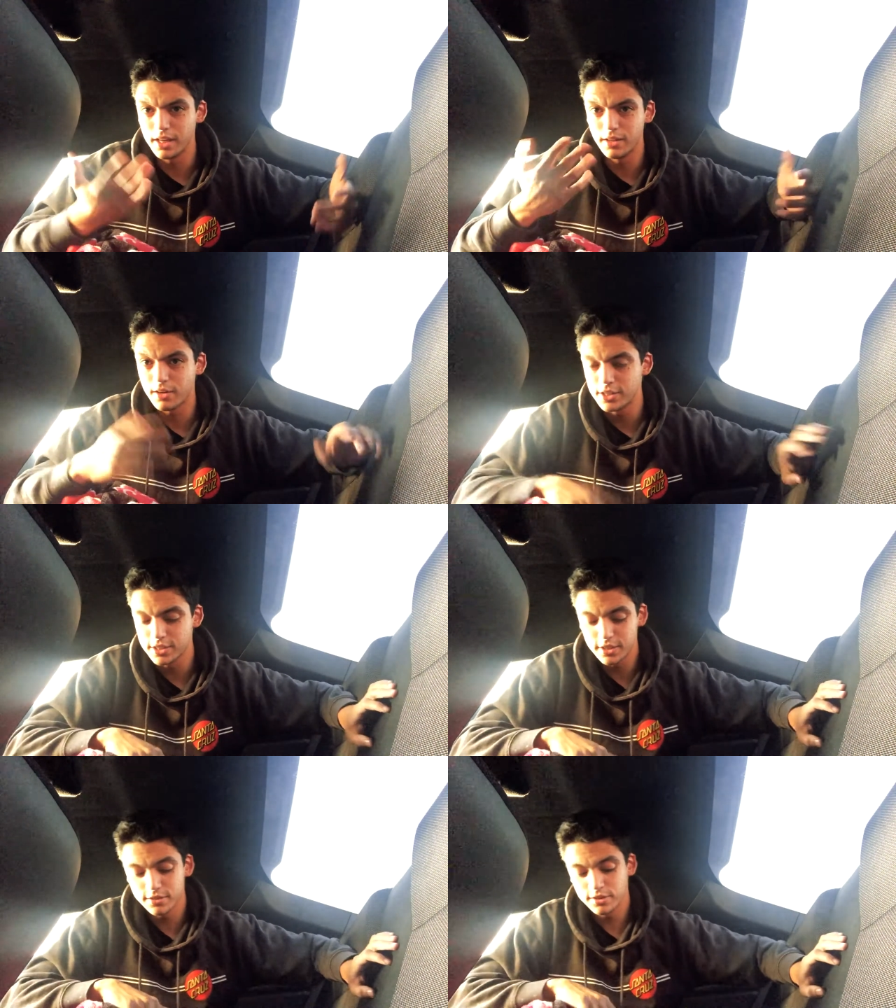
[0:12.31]

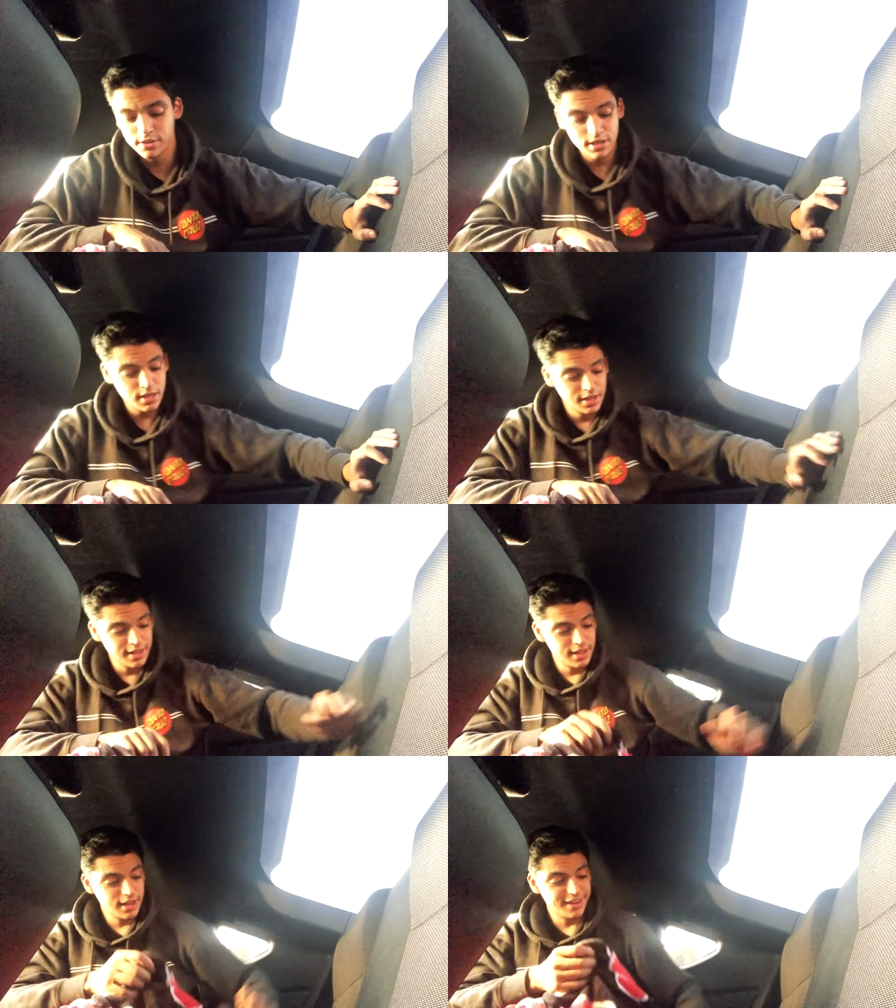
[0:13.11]
Naruto.
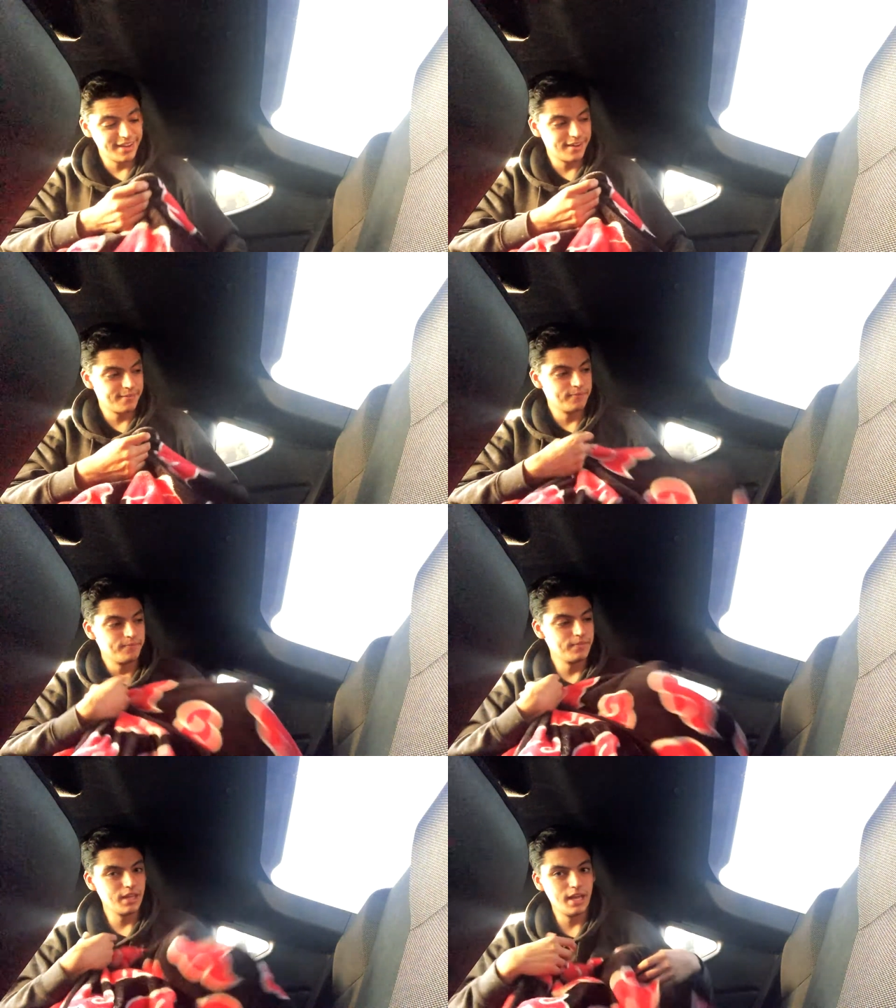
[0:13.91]

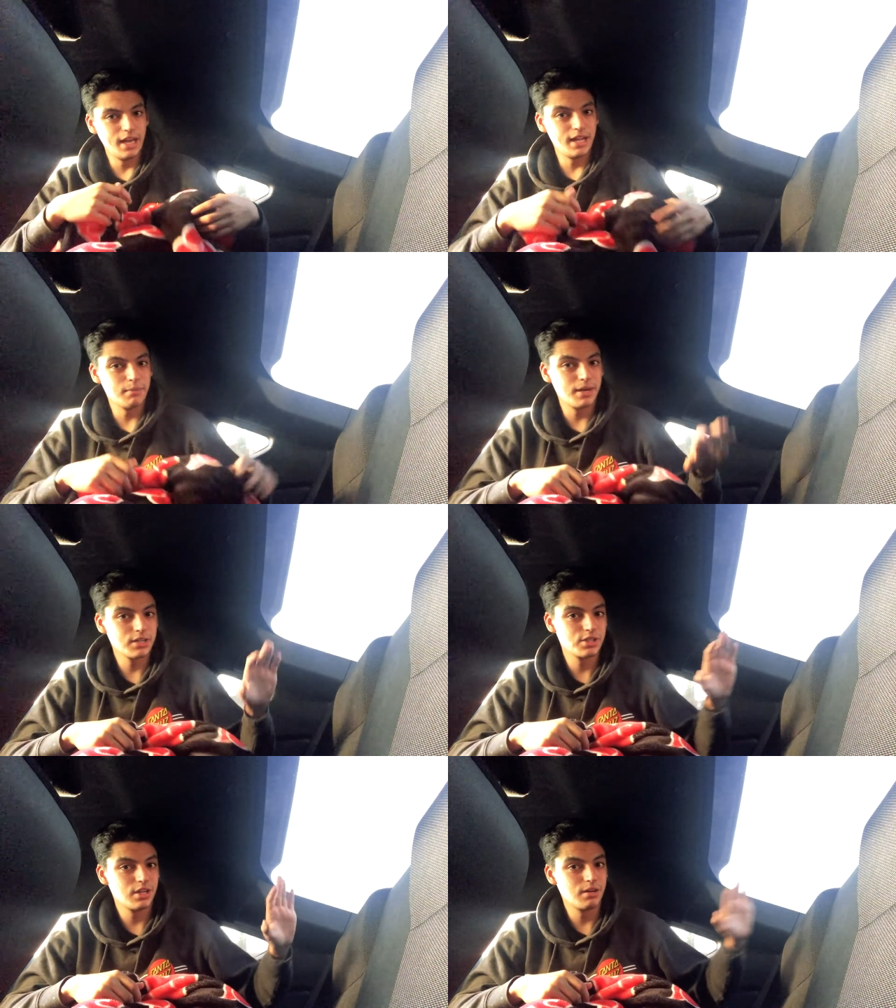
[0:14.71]
And I'm
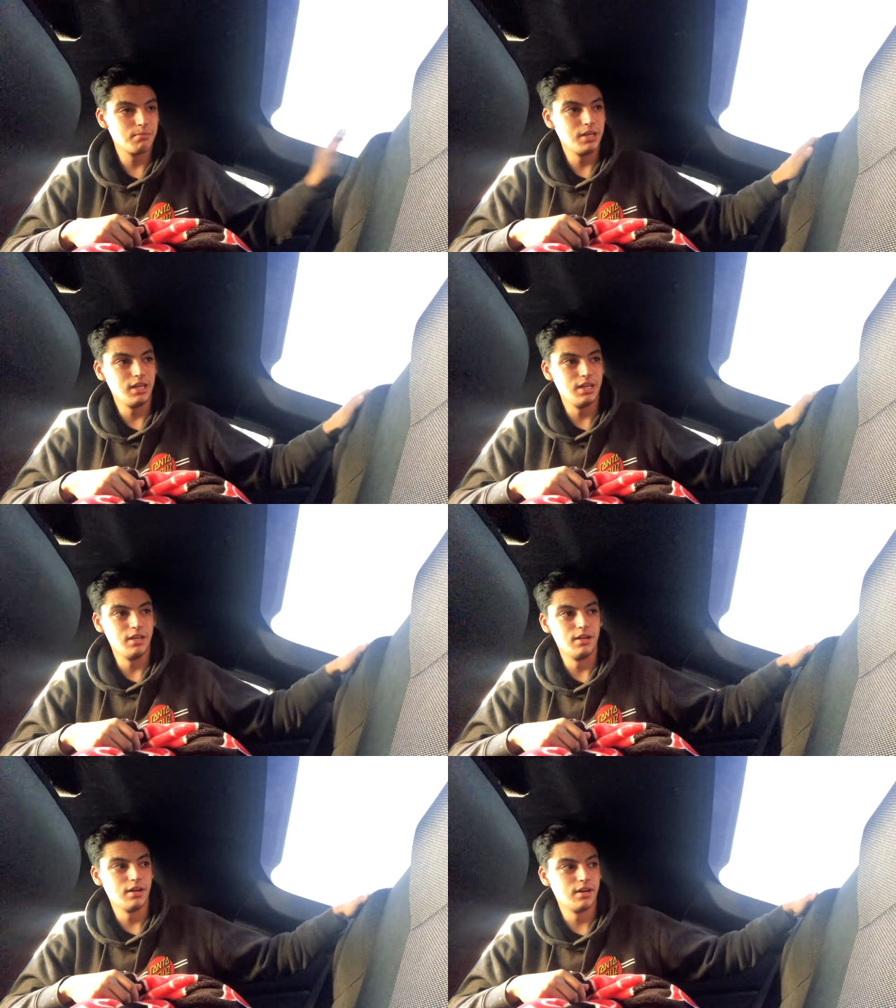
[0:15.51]
actually gonna
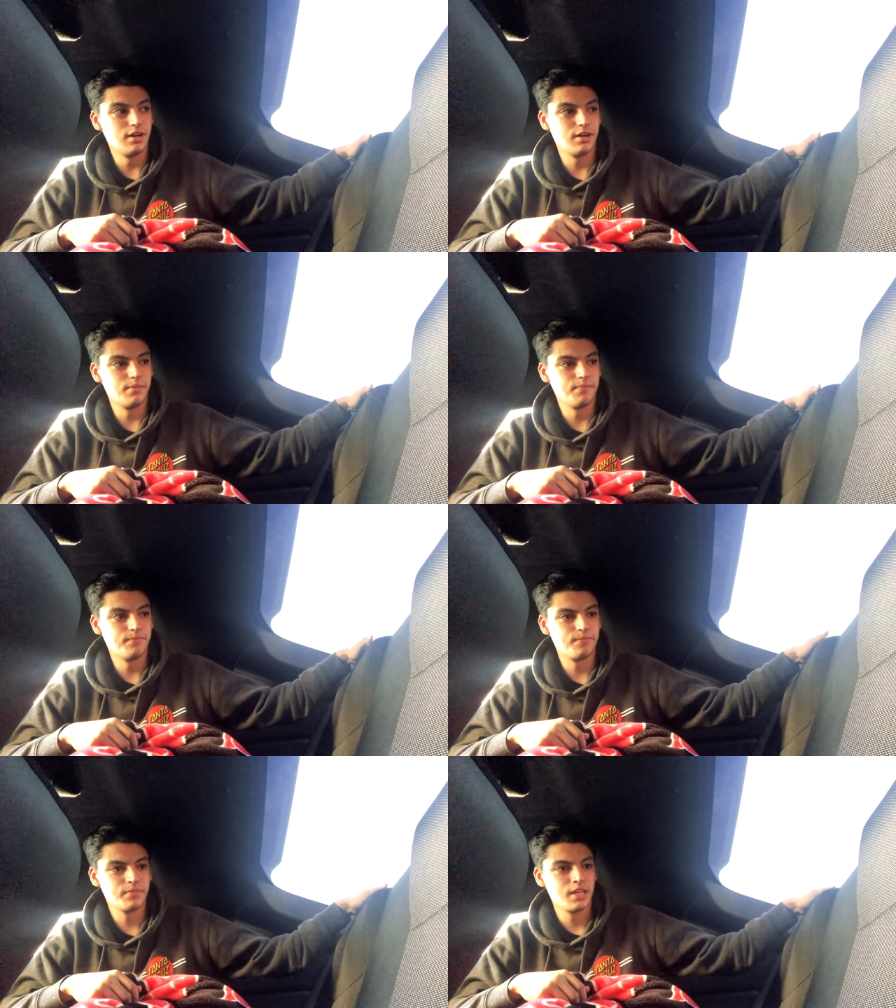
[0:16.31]
be
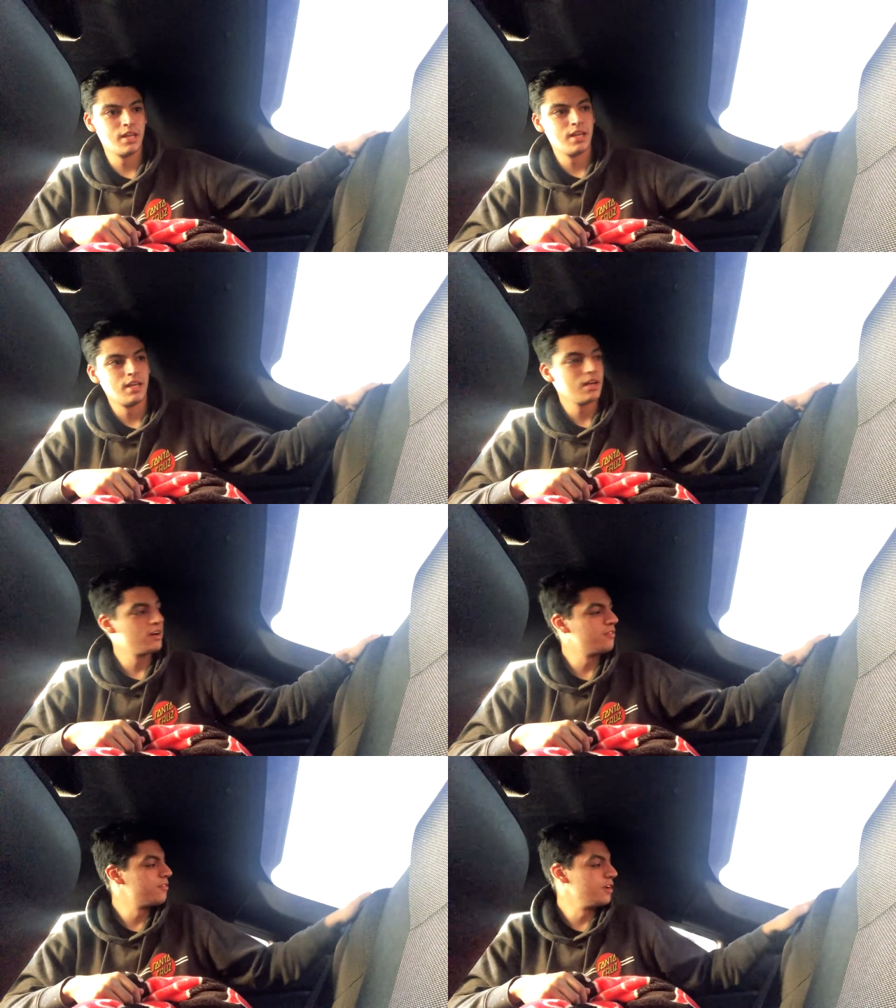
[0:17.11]

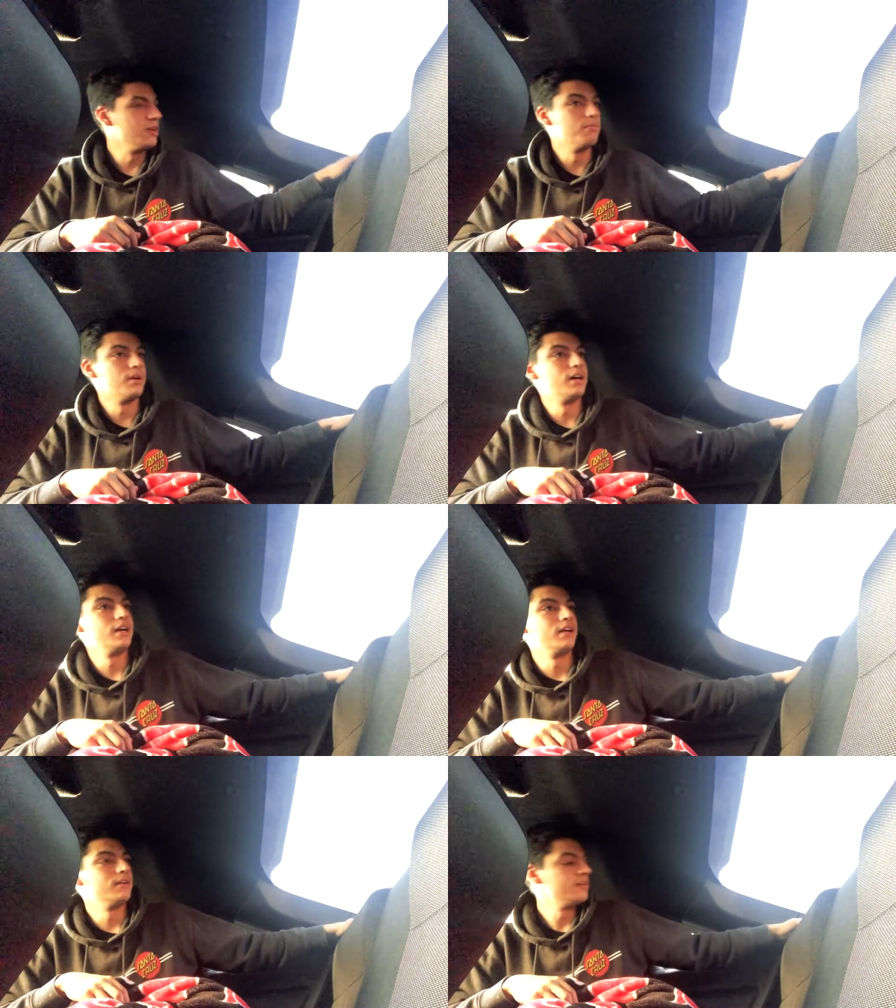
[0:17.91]
covering
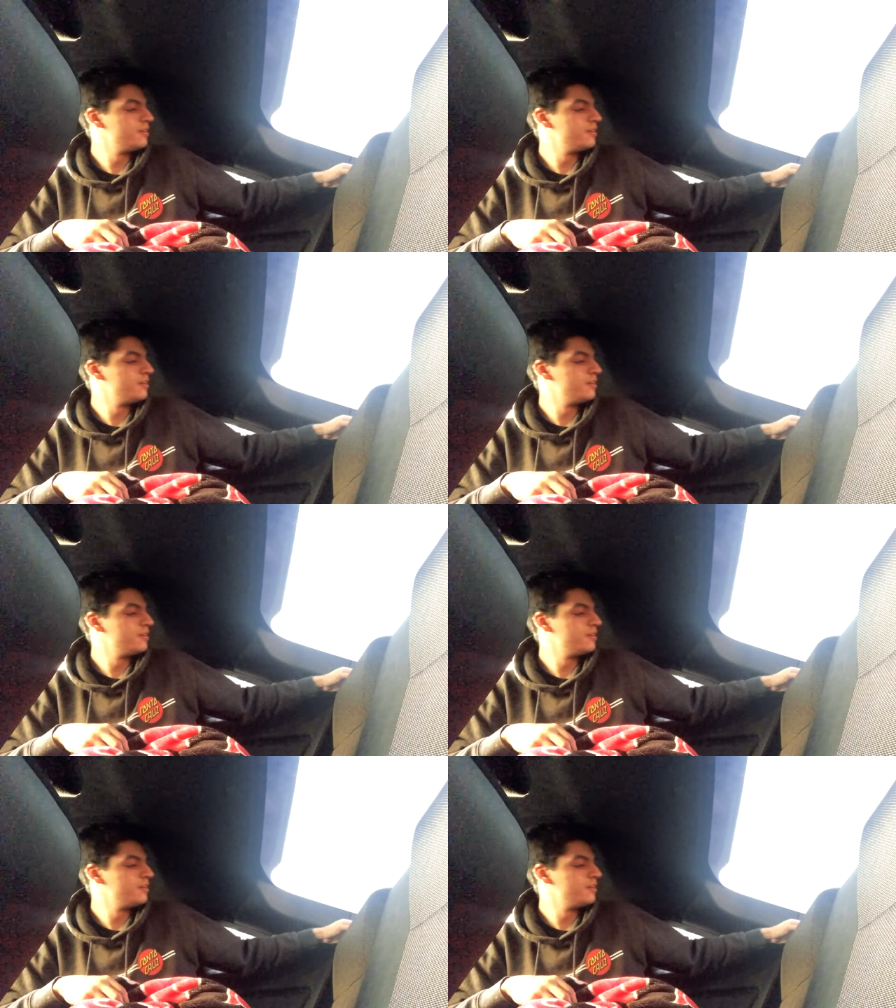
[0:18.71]
my